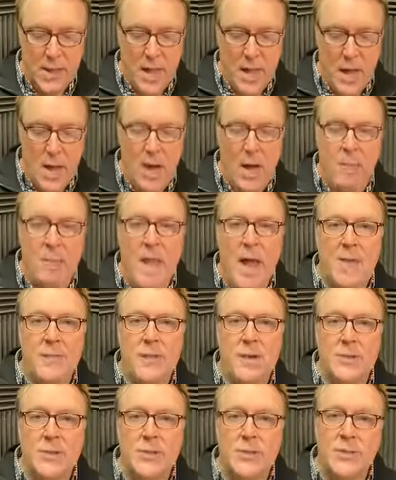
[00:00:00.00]
and
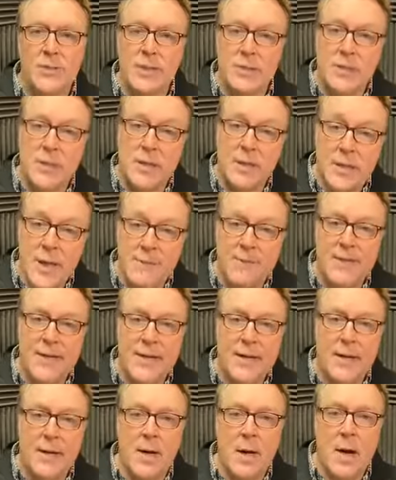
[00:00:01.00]
there's a
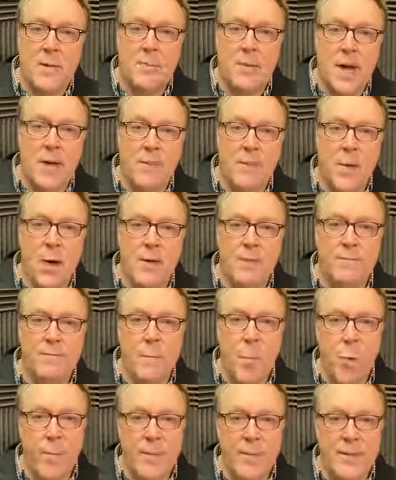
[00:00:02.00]
significant amount of
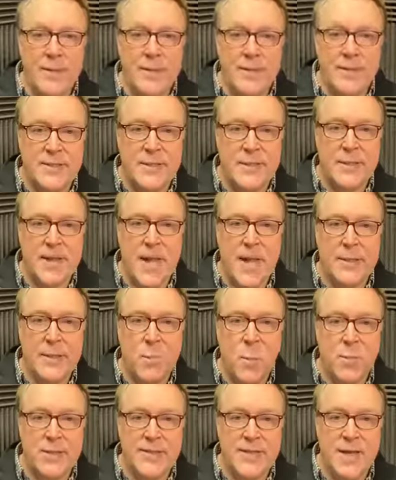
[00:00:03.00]
morbidity and
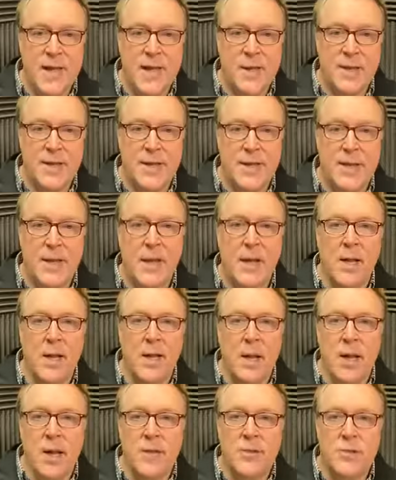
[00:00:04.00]
mortality
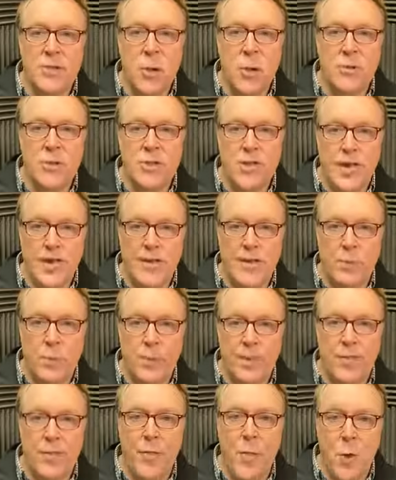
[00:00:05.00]
associated
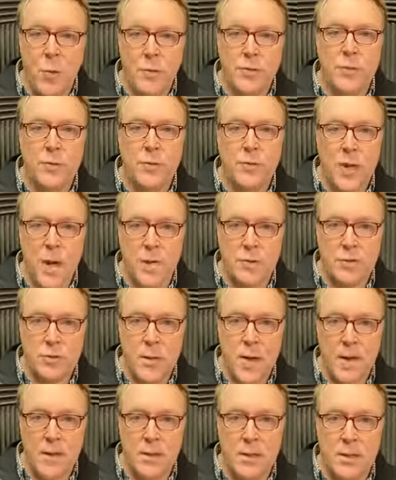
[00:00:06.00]
with those who
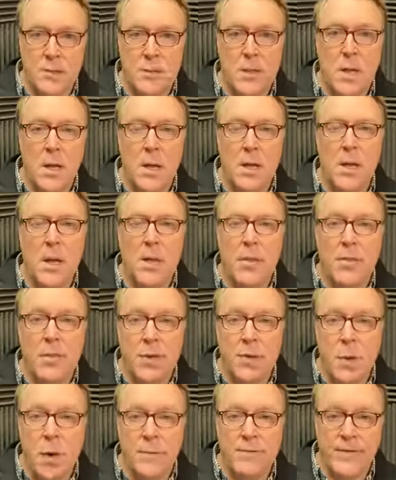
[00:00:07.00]
contract the
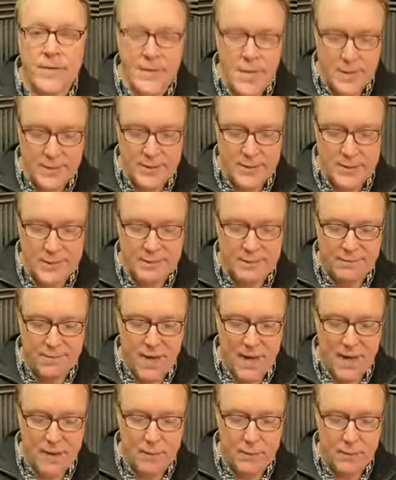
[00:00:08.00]
COVID-19
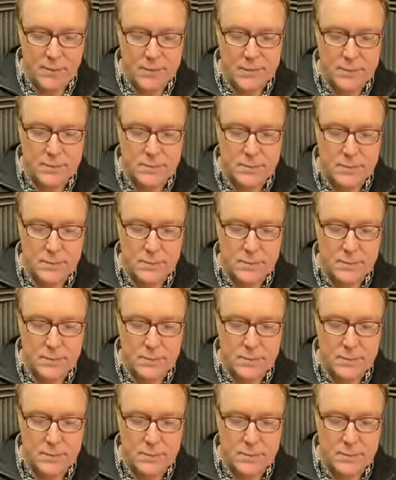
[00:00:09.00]
virus.